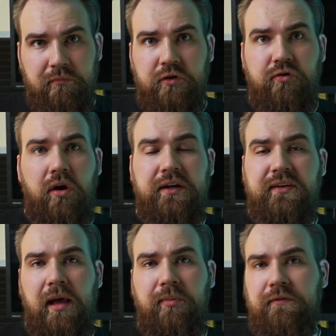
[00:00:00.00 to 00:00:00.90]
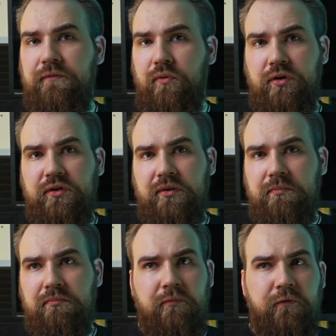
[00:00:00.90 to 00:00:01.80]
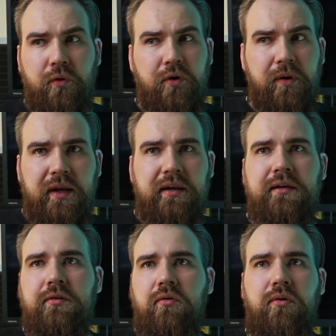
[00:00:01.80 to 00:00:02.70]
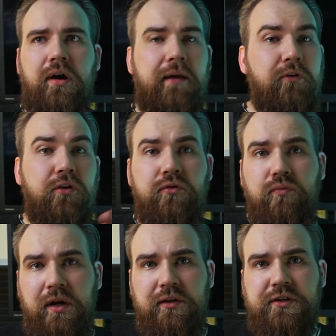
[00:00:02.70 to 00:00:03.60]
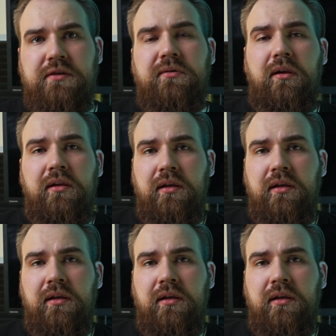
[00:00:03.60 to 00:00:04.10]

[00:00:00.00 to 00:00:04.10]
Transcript: drawing tablet for some photo editing, or have you used one in general?